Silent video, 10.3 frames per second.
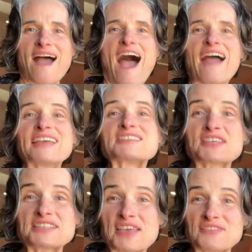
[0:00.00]
Hi, it's
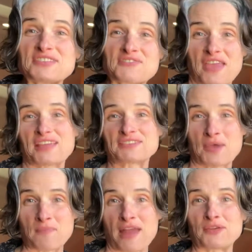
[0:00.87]
Liz Evans of
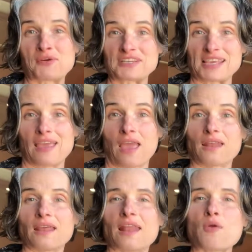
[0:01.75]
HandsOnBodyWorks
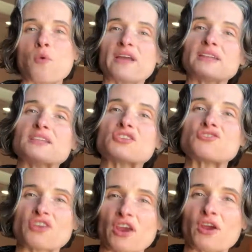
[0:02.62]
again, and I wanted to
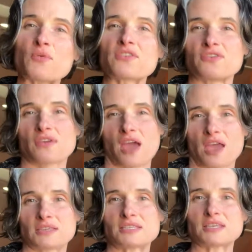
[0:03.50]
share with you
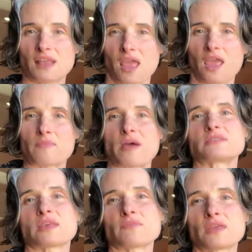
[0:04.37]
guys today about
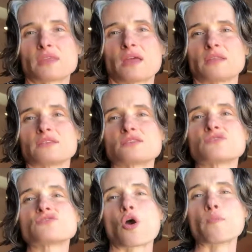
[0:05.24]
something that is
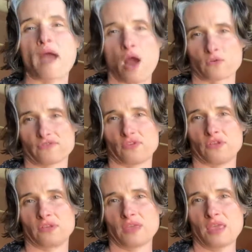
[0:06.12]
so
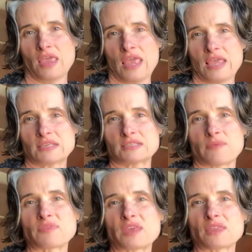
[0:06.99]
powerful,
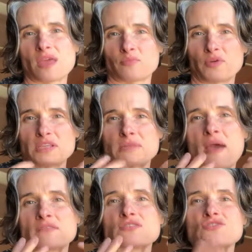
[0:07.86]
something that brings
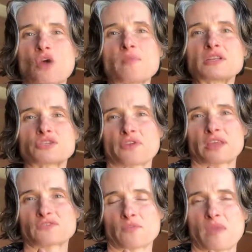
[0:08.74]
about so much
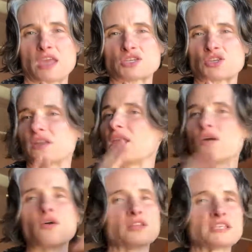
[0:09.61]
transformation in a
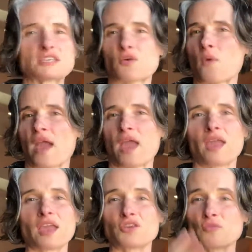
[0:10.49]
holistic
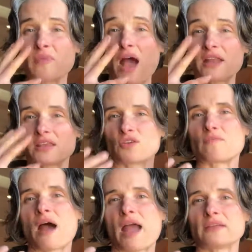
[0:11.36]
way in your body, your
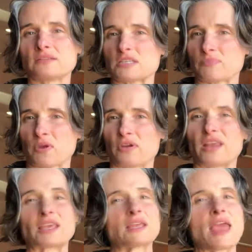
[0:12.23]
mind, and spirit.
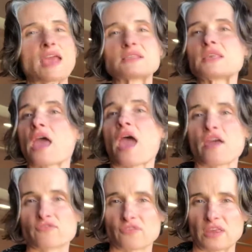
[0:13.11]
It connects
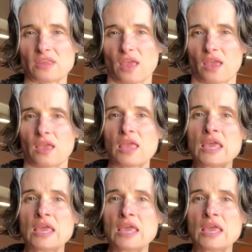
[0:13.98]
everything.